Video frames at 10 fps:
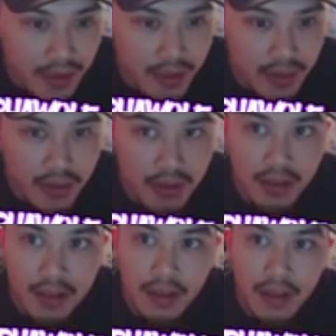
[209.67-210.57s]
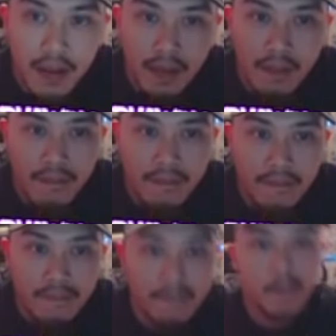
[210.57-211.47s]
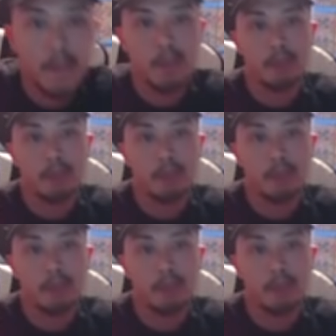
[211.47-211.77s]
Right. Don't put no personal info on me.